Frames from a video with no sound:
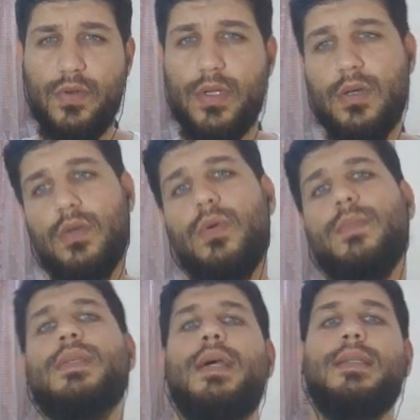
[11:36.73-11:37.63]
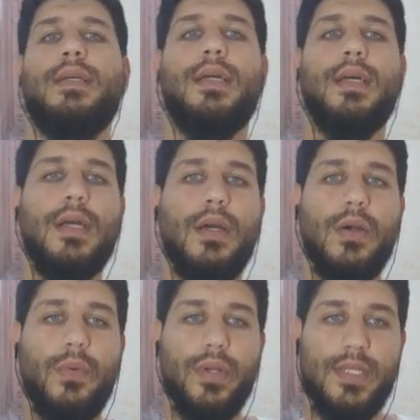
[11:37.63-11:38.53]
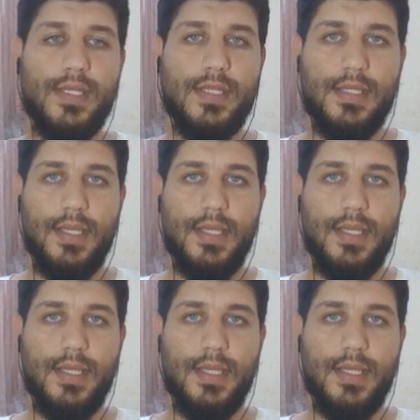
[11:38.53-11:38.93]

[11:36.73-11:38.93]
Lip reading: another website, which is